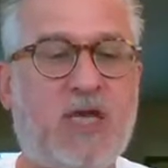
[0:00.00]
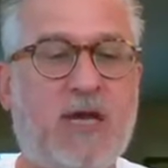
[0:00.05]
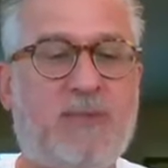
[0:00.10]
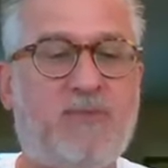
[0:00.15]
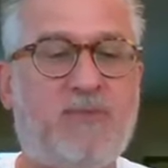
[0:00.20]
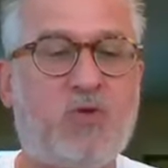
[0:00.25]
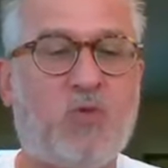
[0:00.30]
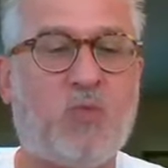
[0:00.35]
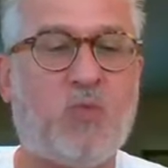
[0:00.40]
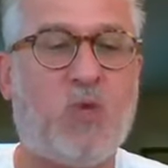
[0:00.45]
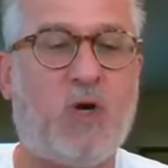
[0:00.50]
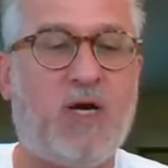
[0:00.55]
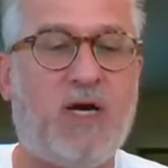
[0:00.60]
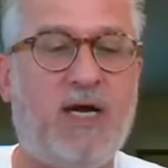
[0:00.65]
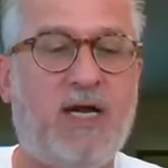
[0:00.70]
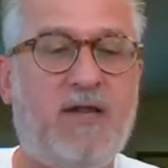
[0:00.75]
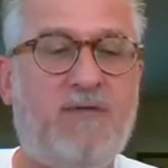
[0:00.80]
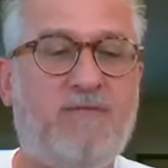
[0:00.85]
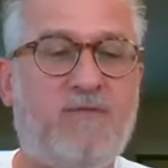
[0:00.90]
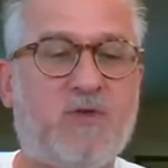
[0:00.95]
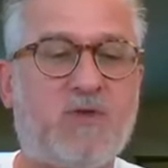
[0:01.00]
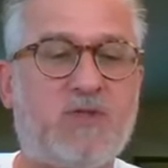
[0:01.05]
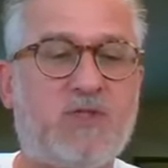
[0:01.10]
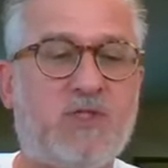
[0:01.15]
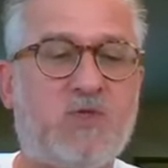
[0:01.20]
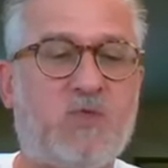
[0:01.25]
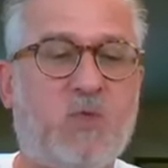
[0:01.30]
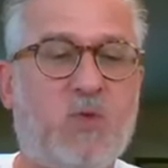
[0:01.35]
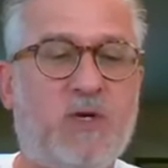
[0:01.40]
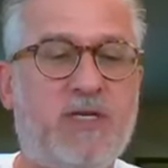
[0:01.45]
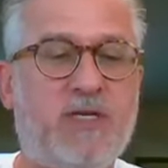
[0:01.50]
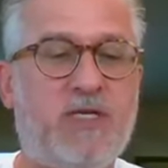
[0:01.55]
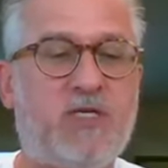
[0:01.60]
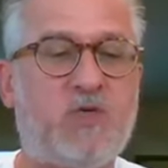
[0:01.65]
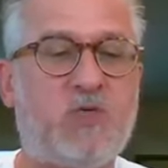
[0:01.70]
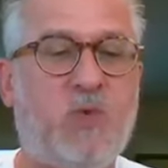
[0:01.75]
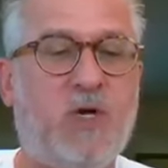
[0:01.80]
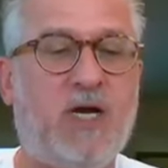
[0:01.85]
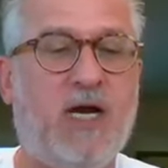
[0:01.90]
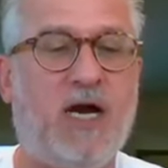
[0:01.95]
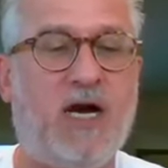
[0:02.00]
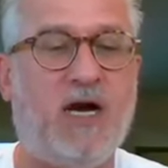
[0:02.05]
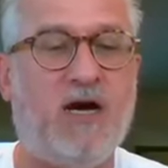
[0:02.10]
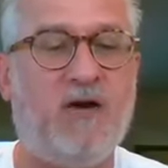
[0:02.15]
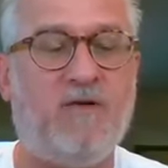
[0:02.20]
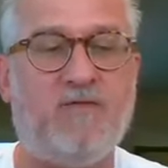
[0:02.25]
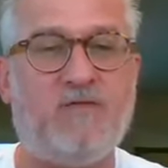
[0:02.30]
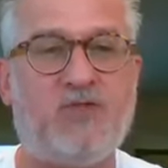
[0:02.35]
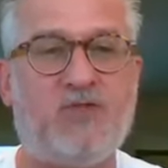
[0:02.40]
chapter 1, verses 1 to 12.